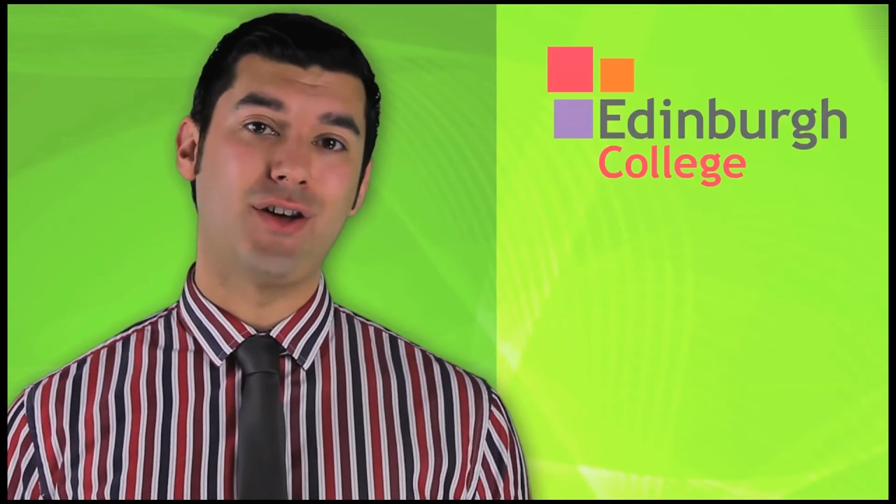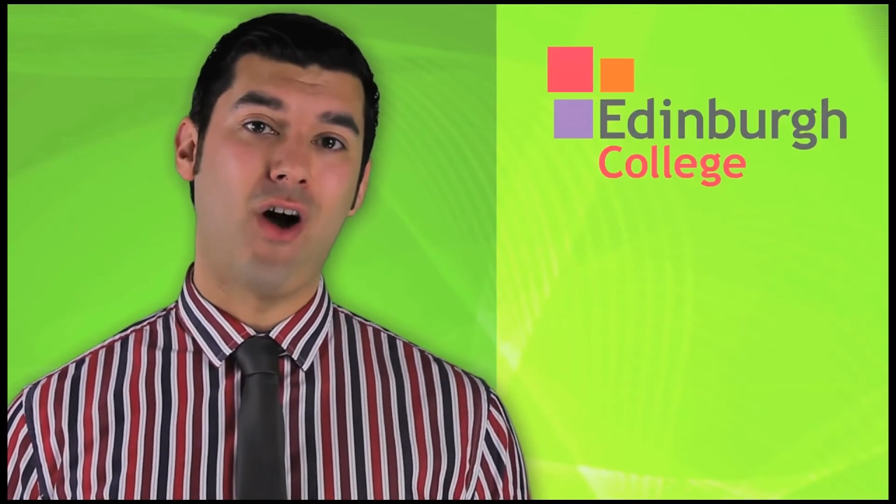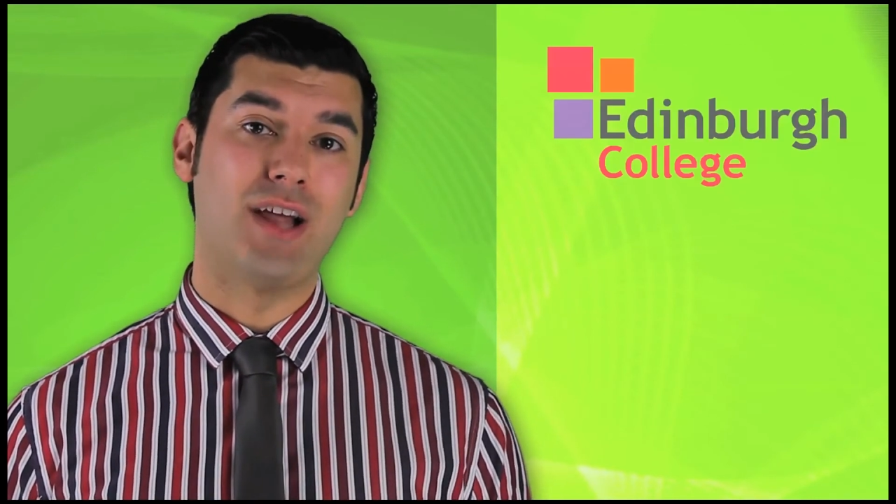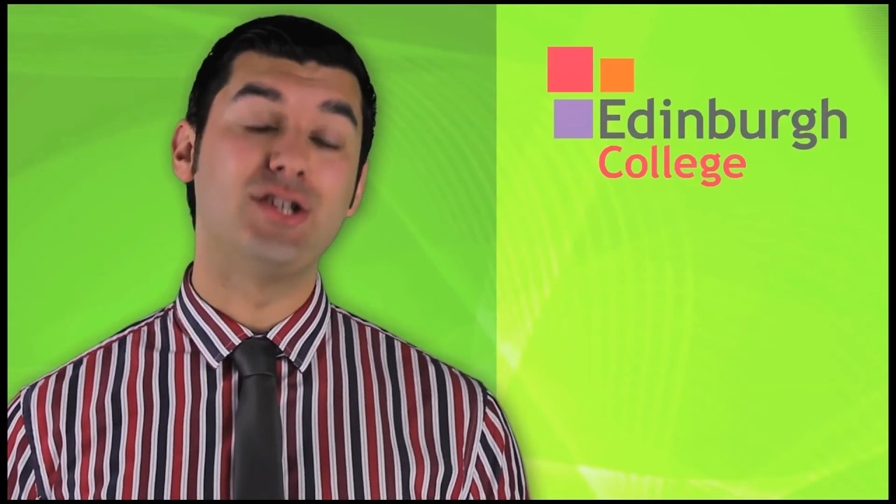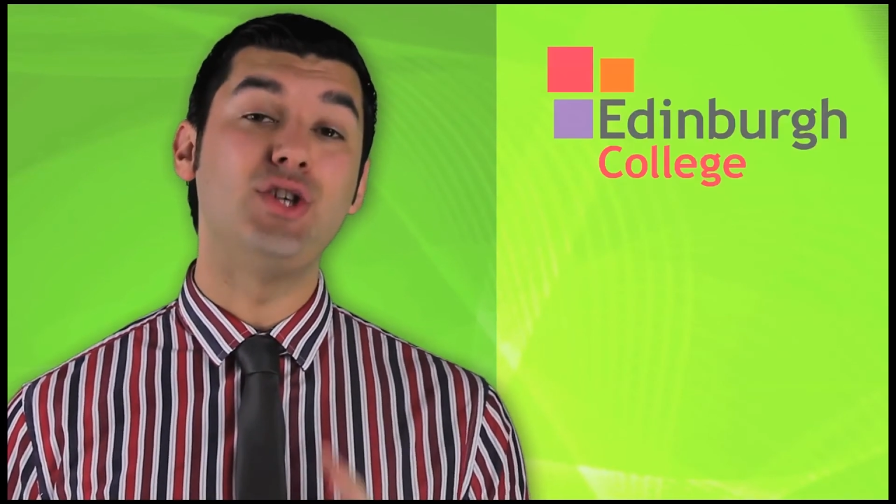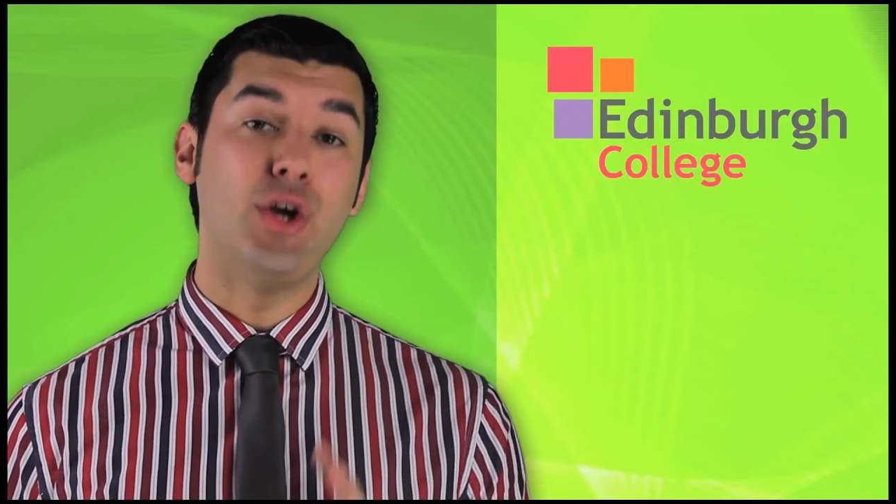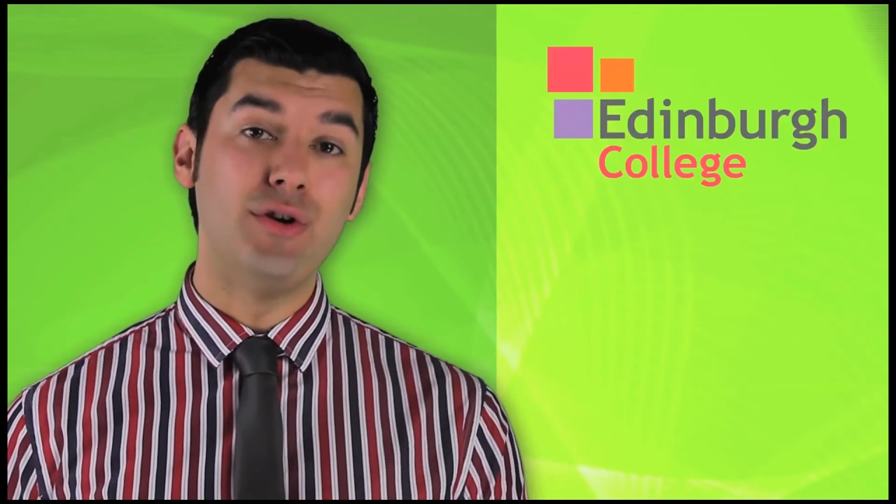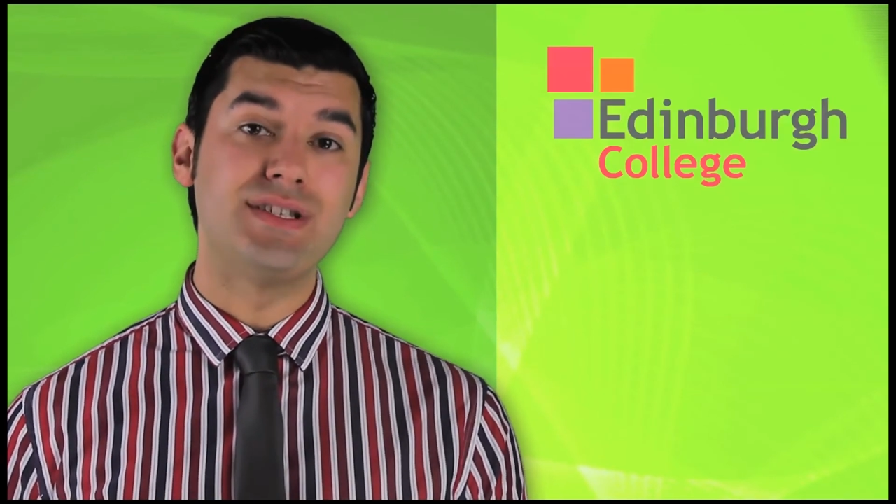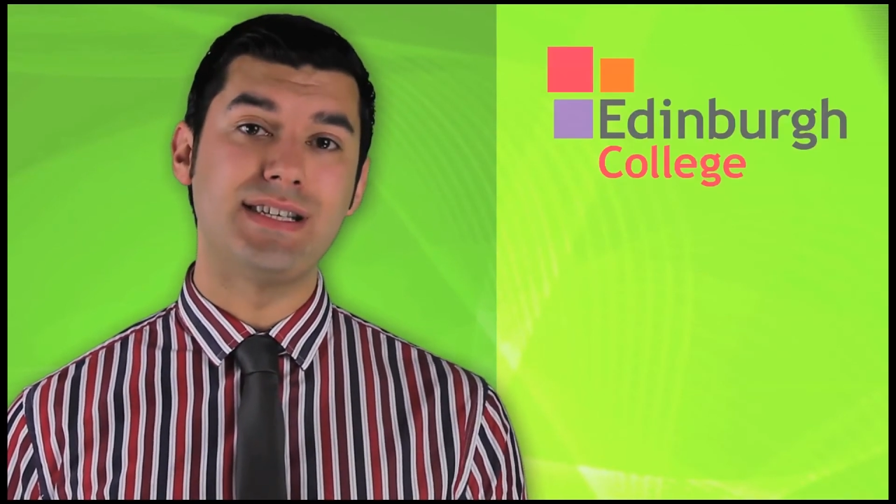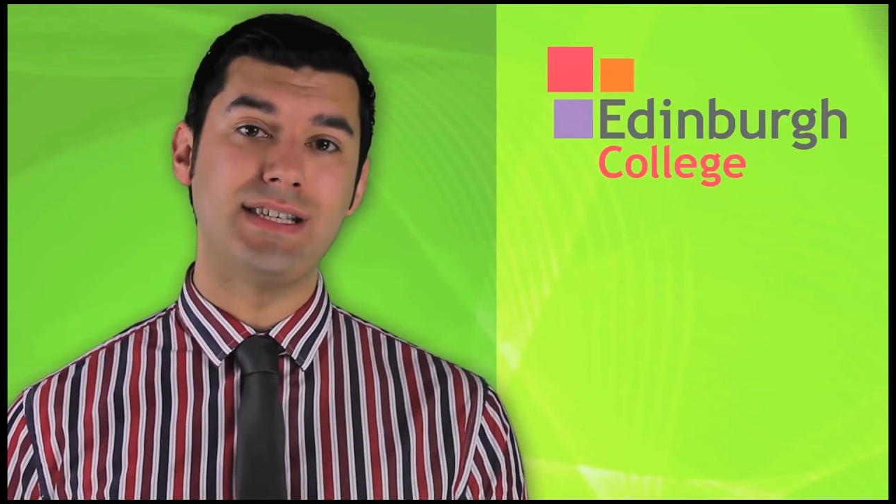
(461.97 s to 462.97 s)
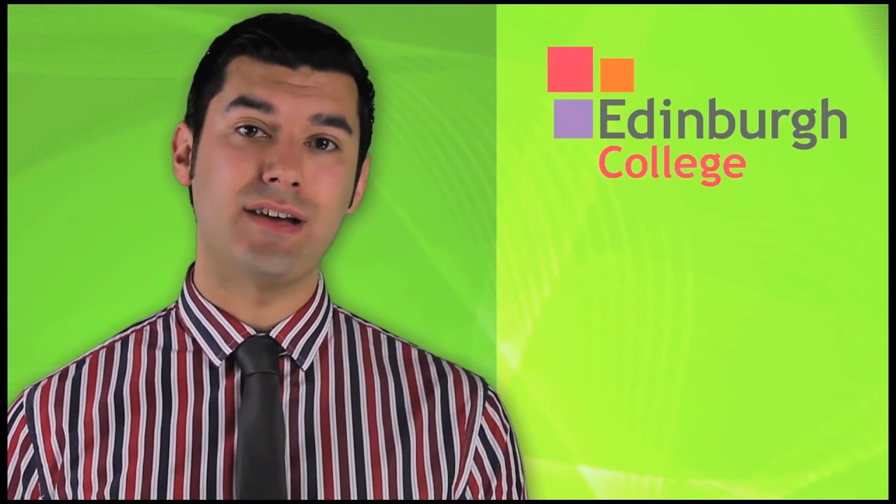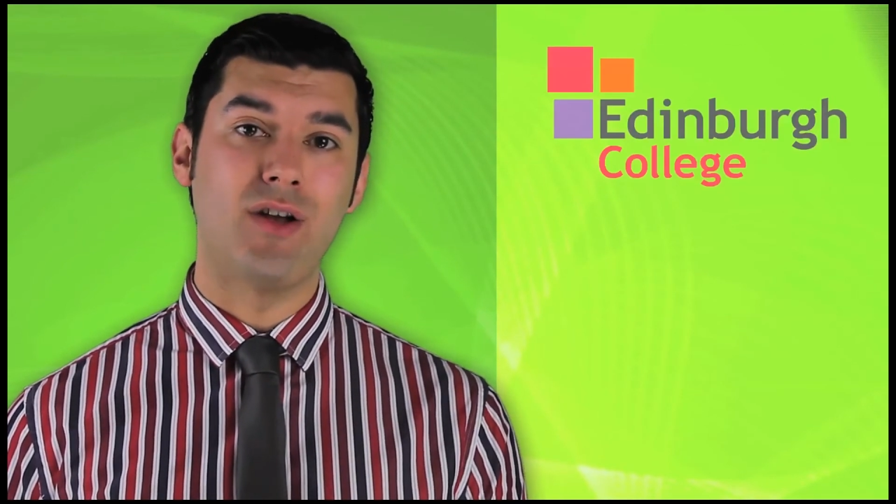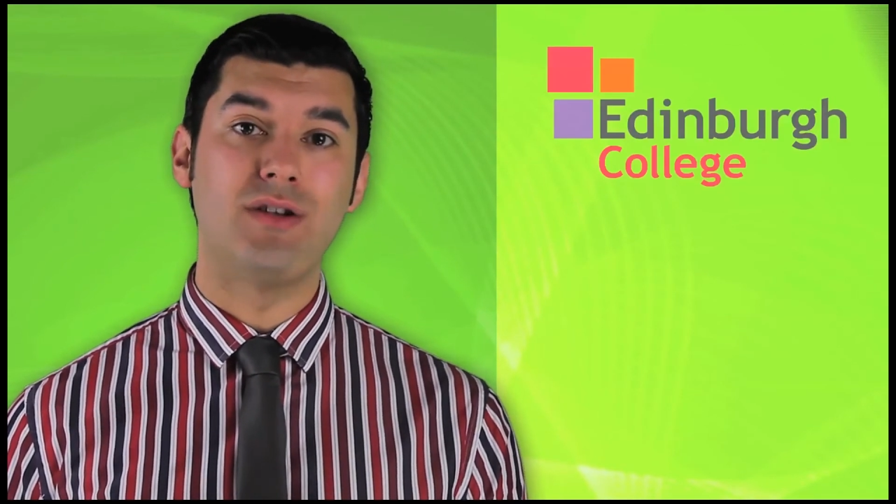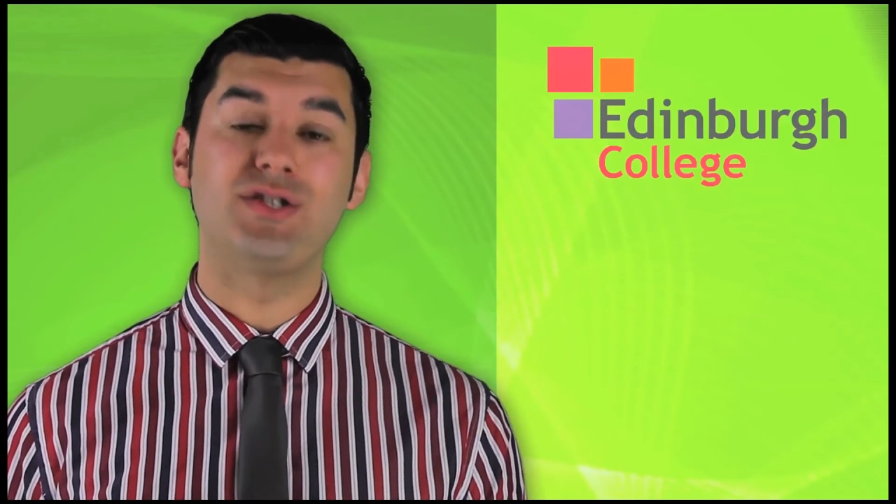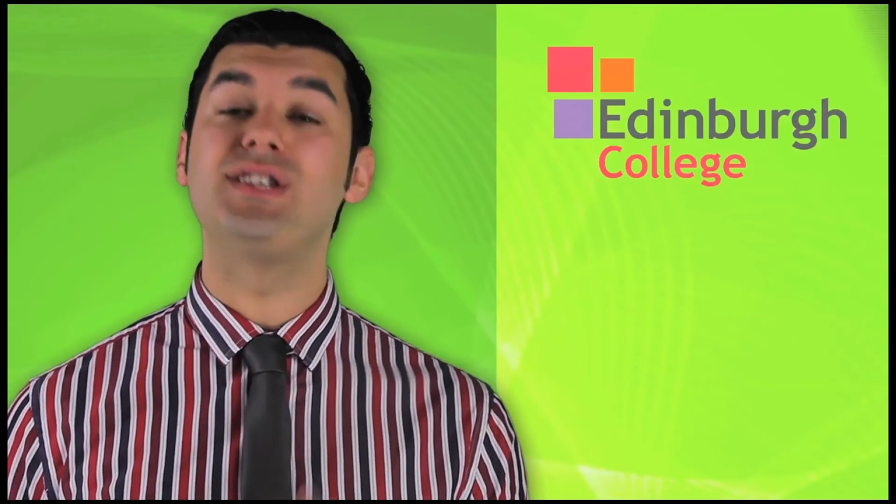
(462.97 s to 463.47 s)
College used the
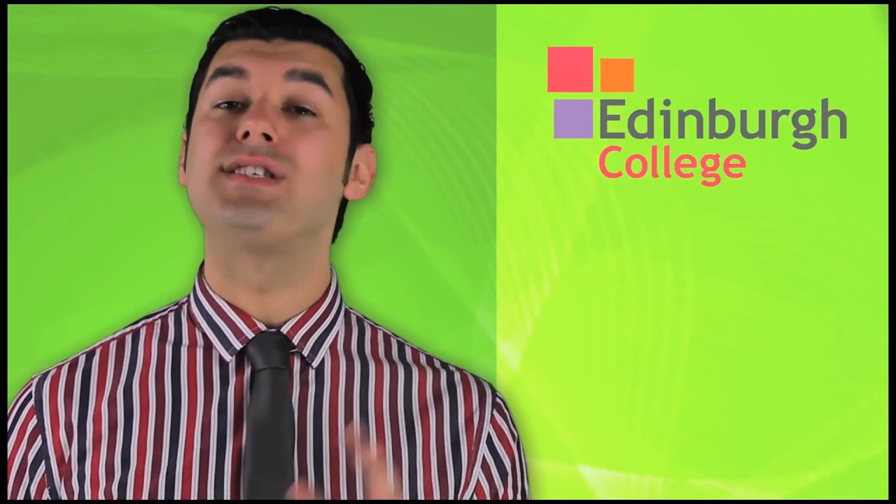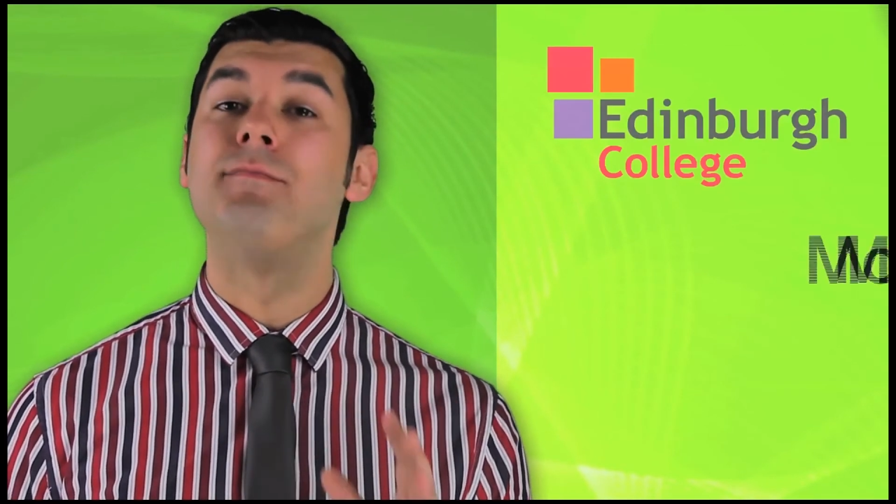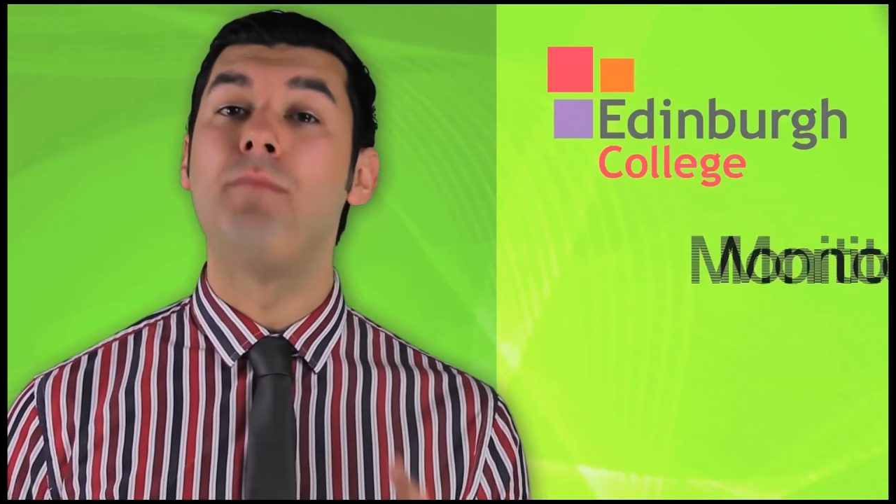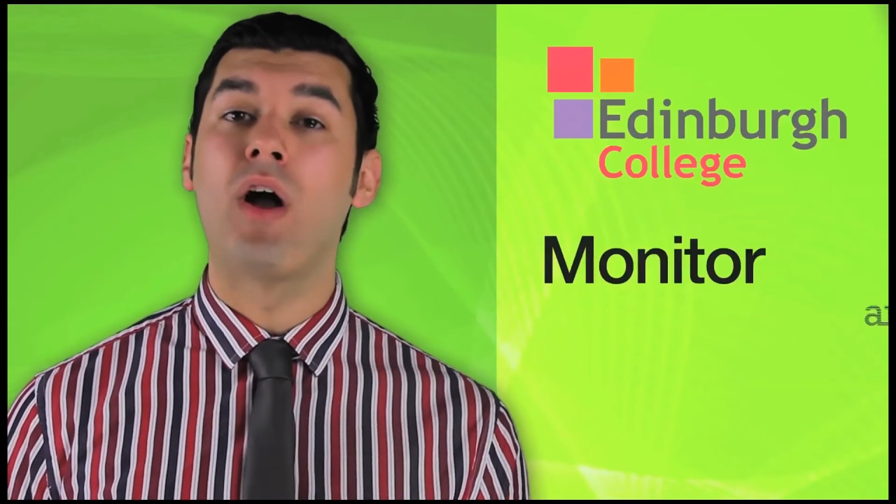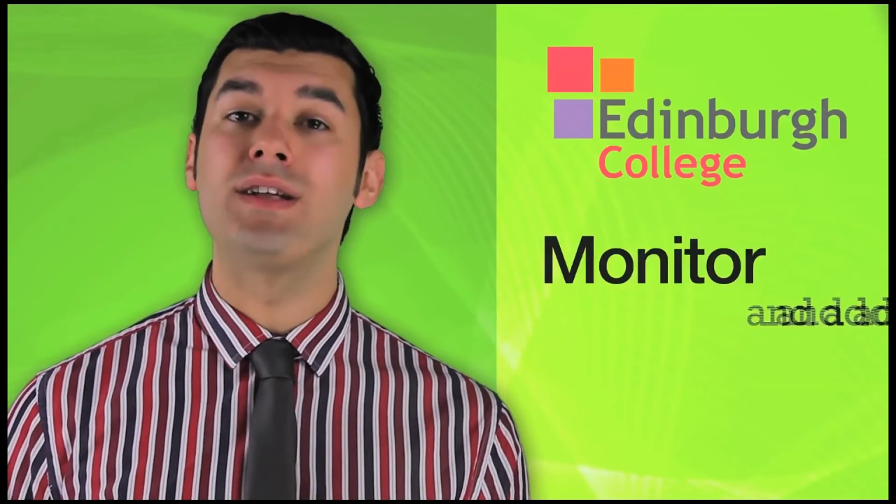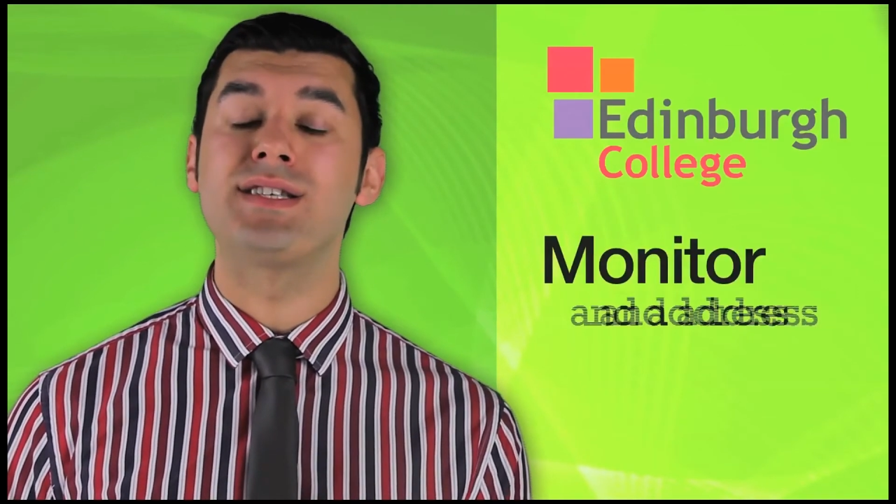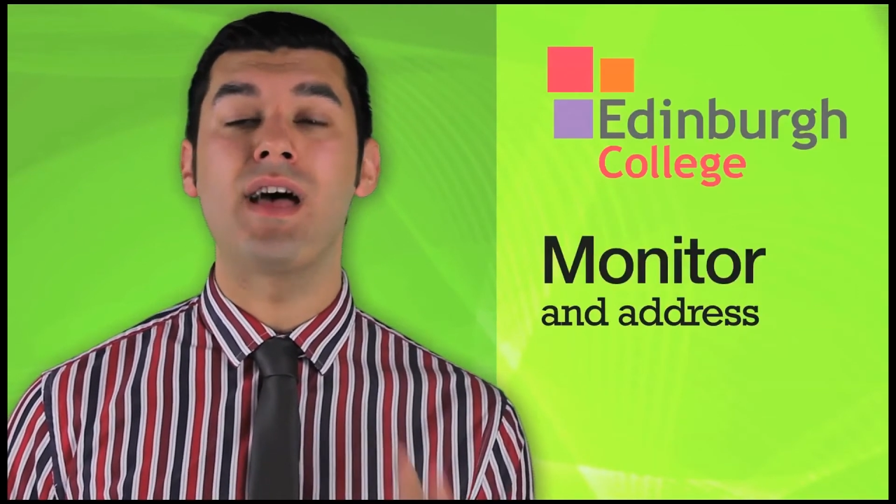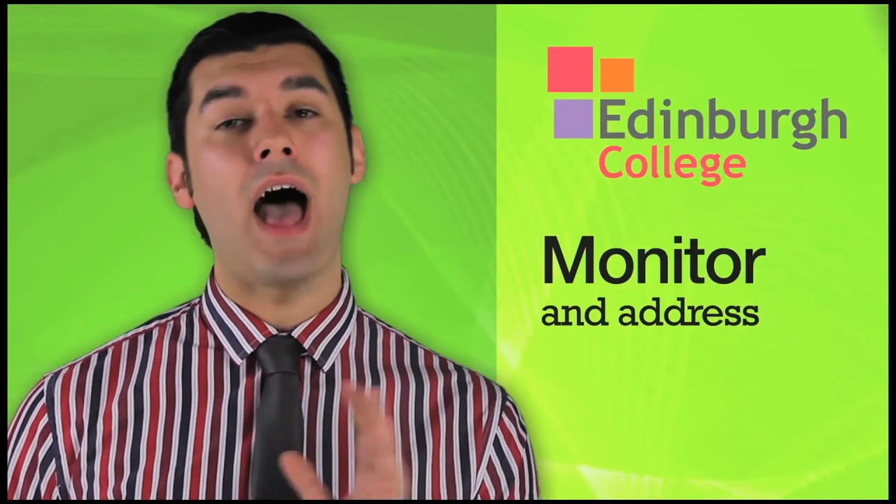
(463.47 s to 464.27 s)
technology to monitor